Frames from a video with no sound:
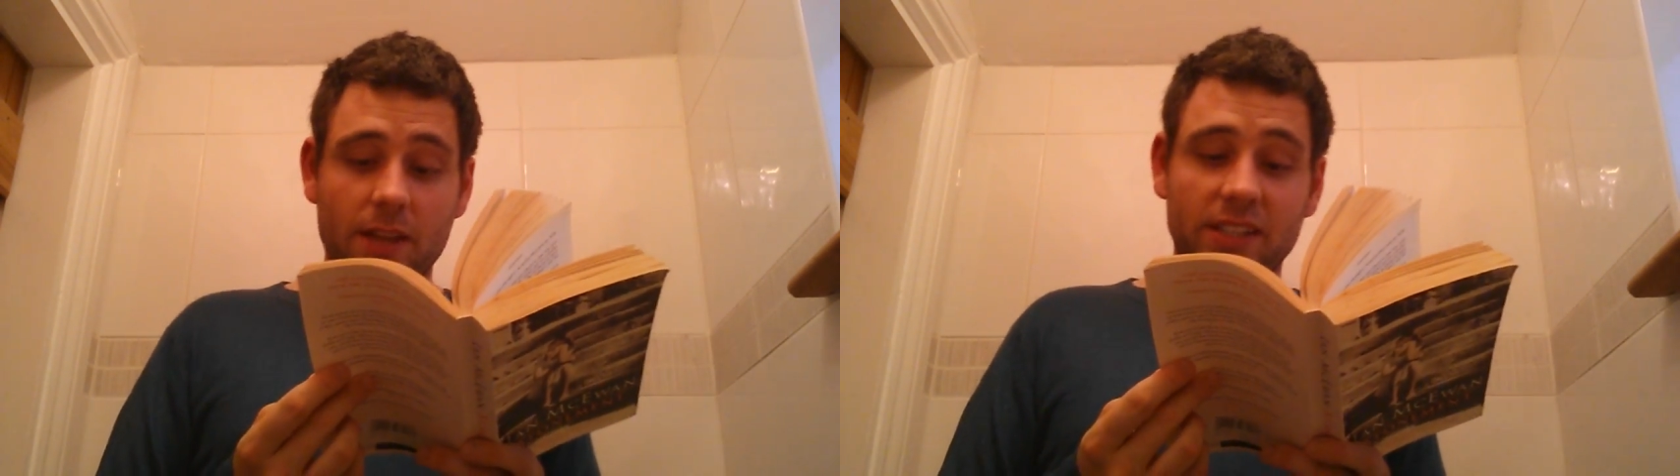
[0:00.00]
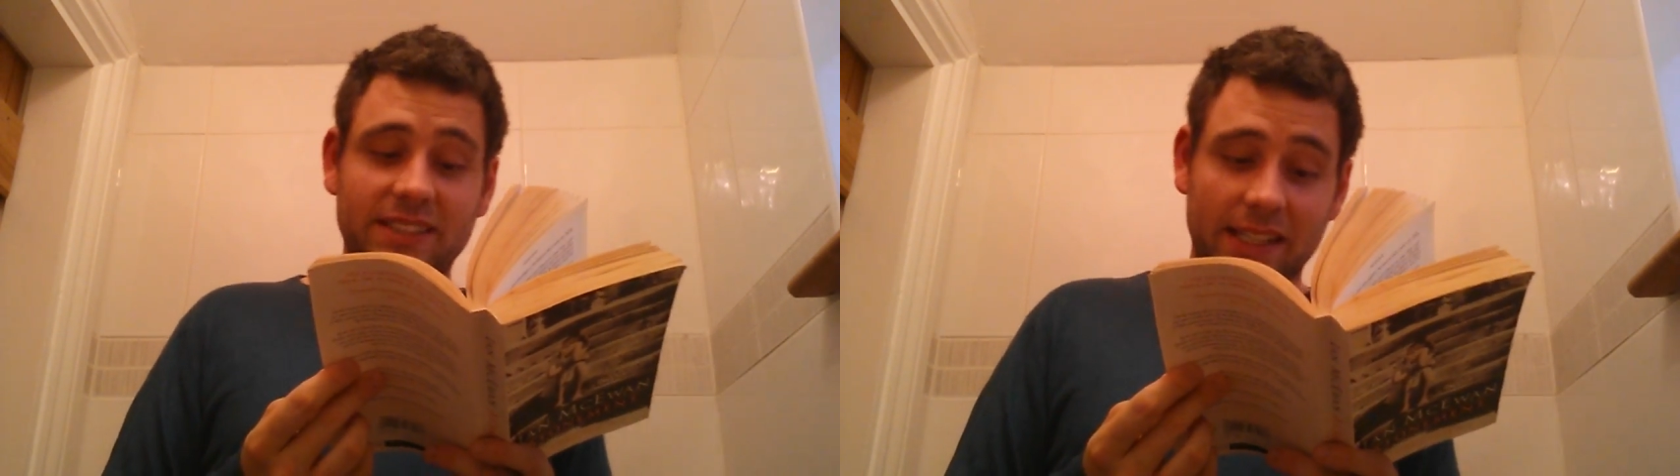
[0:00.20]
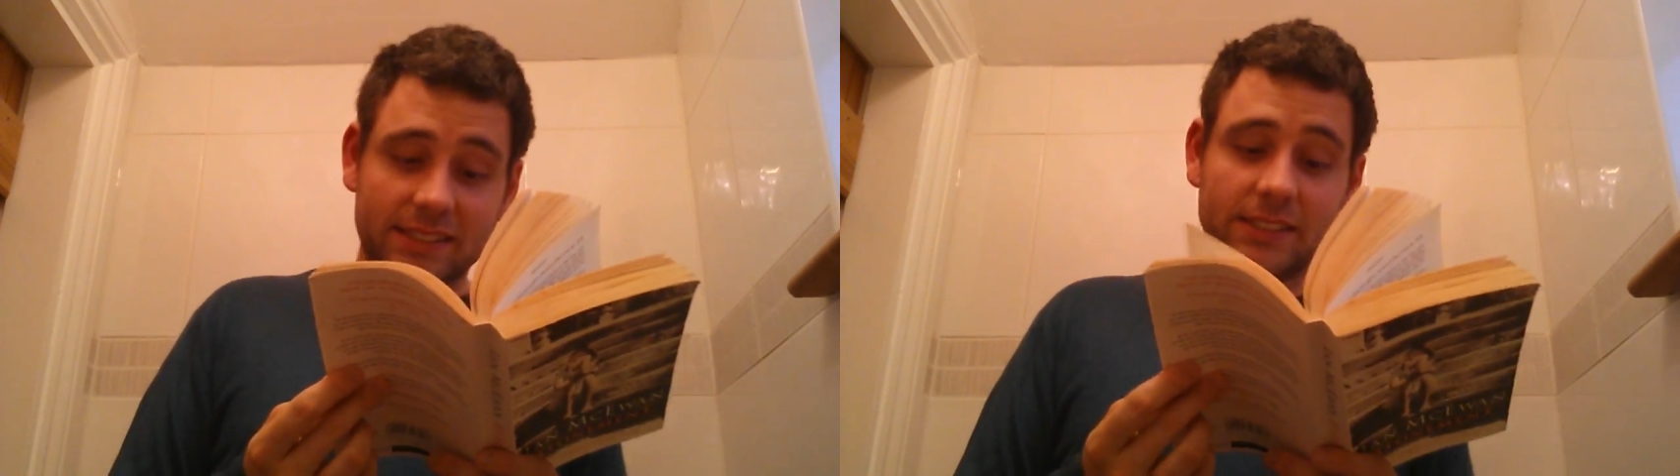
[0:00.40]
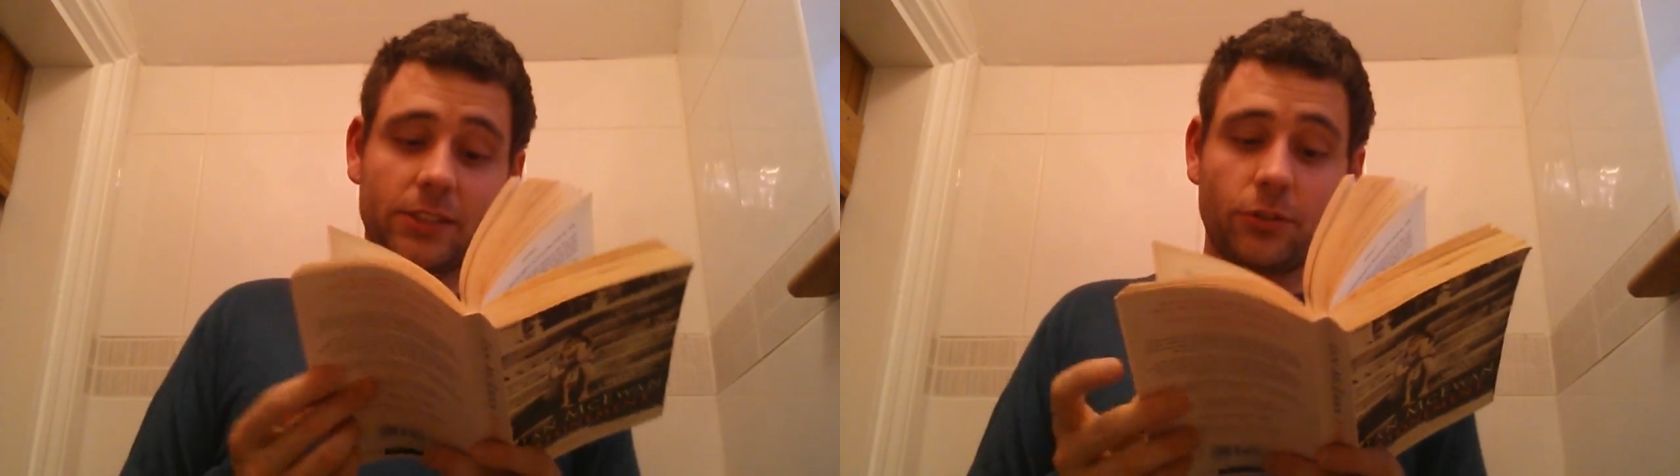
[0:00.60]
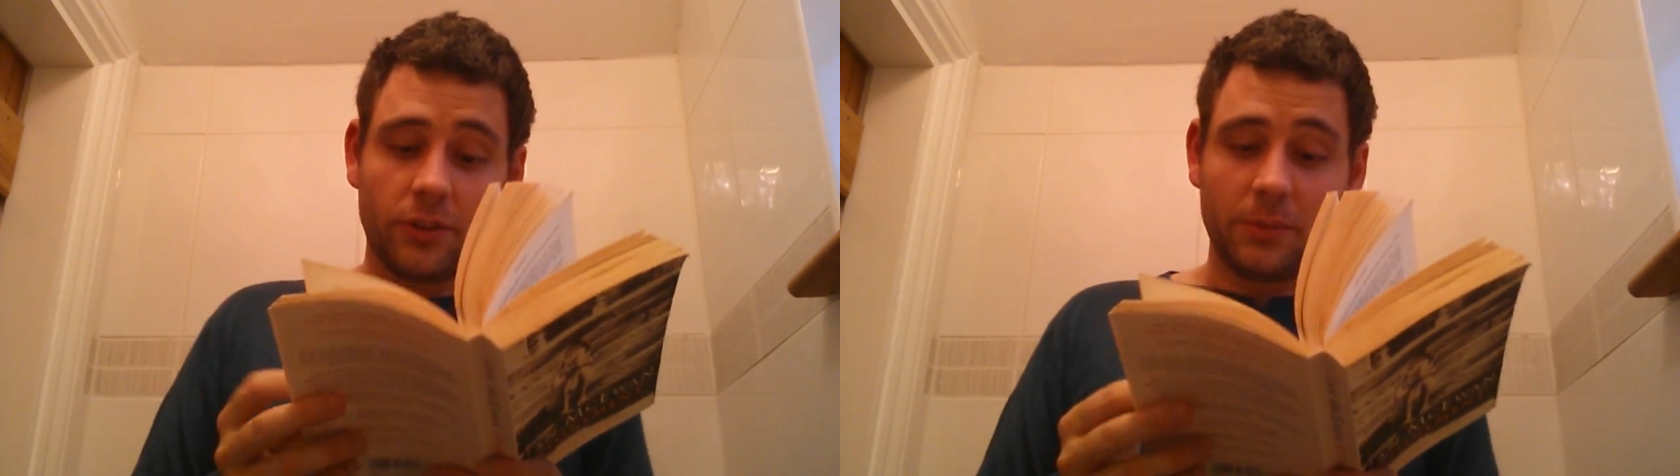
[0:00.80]
the sentence
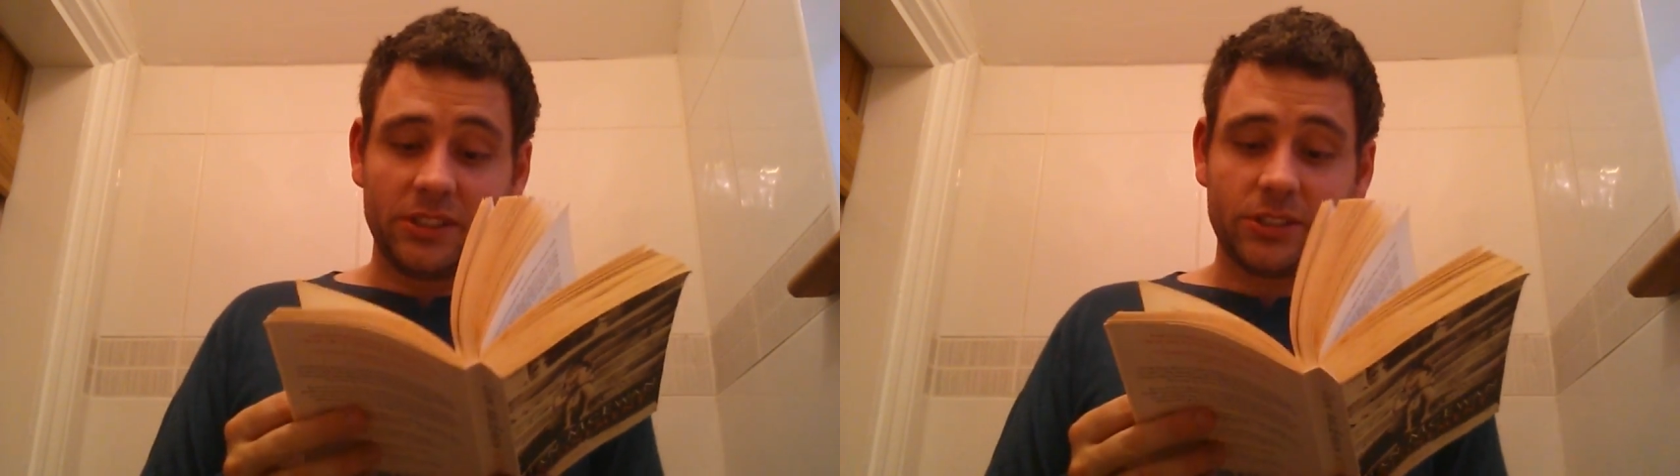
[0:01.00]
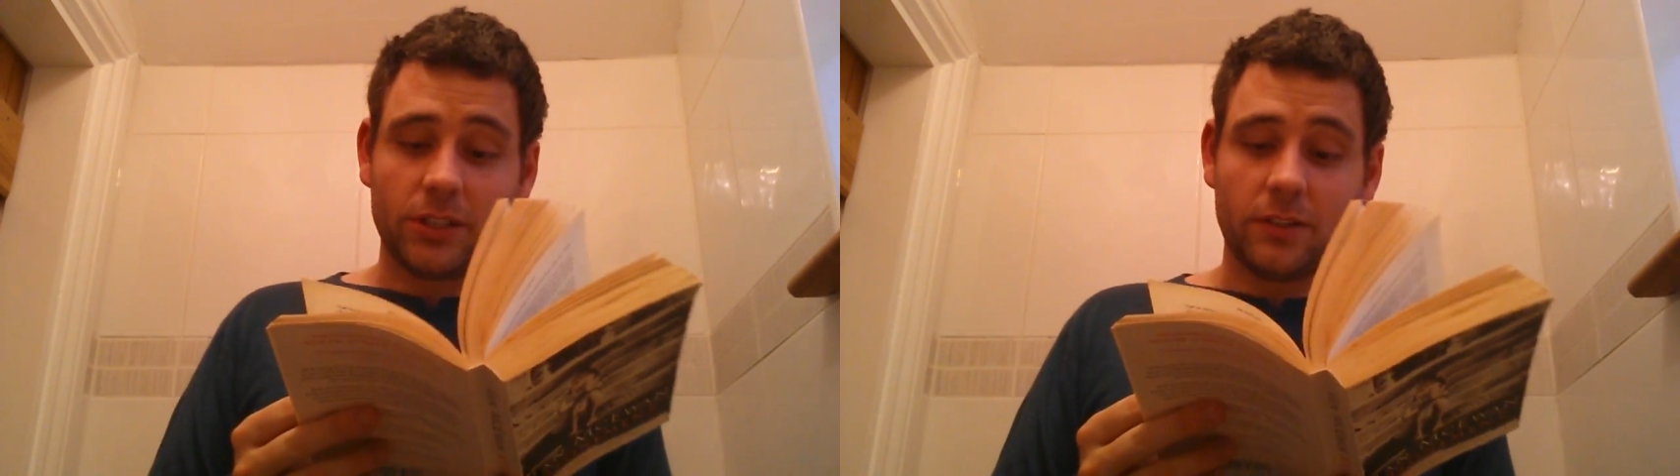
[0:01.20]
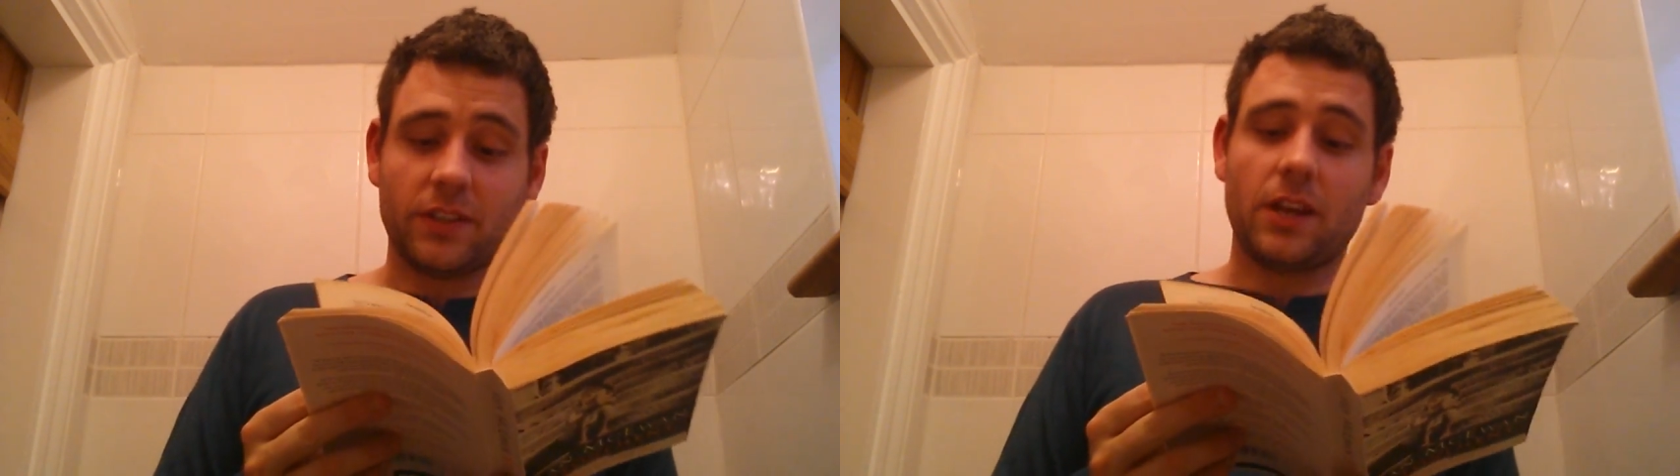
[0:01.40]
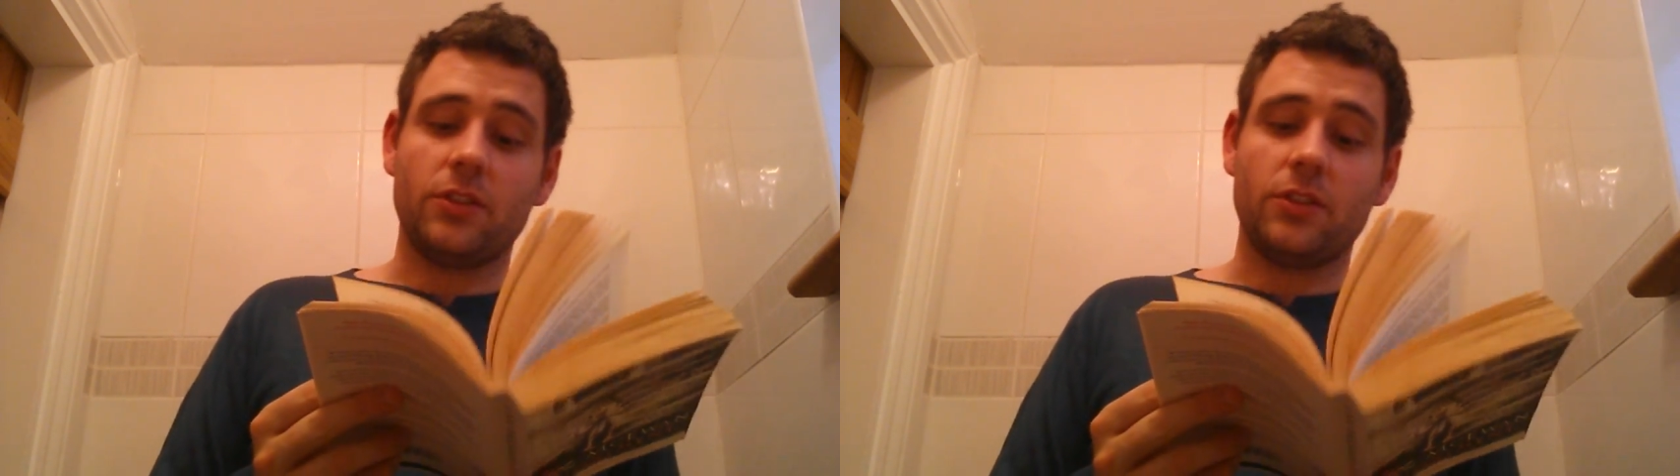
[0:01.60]
had already been served,